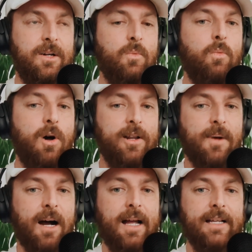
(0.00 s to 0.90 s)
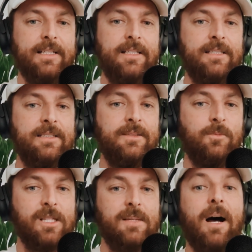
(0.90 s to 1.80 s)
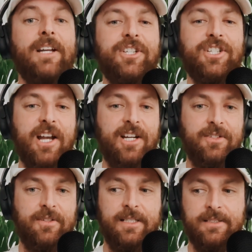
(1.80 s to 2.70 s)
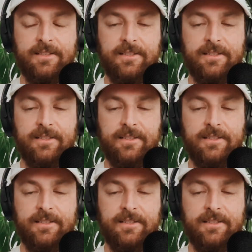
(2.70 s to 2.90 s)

what's my trajectory?